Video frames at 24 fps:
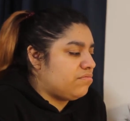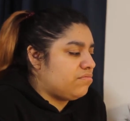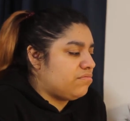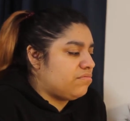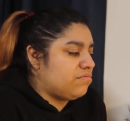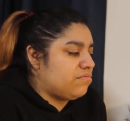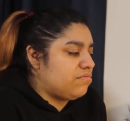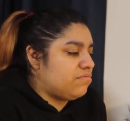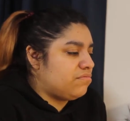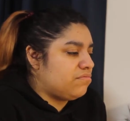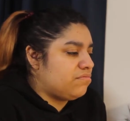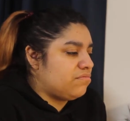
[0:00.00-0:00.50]

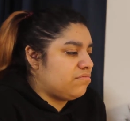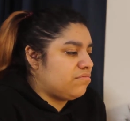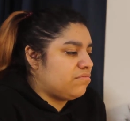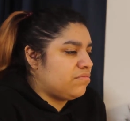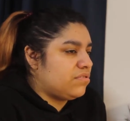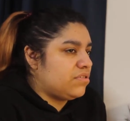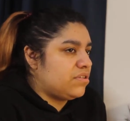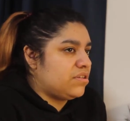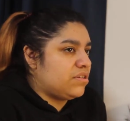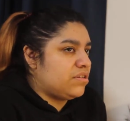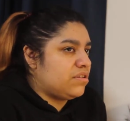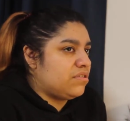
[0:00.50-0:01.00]

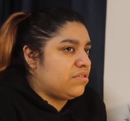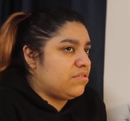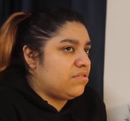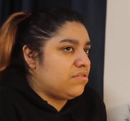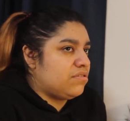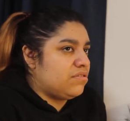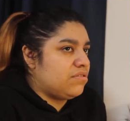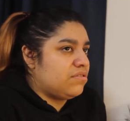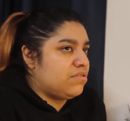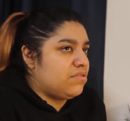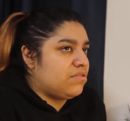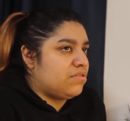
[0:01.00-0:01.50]

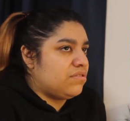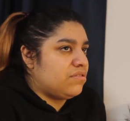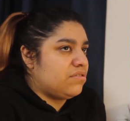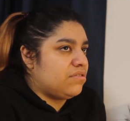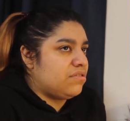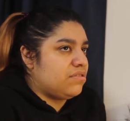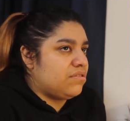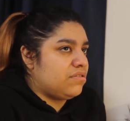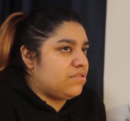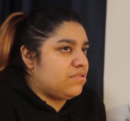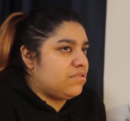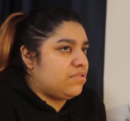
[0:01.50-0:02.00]

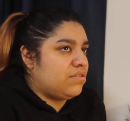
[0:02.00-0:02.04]
Nothing is said.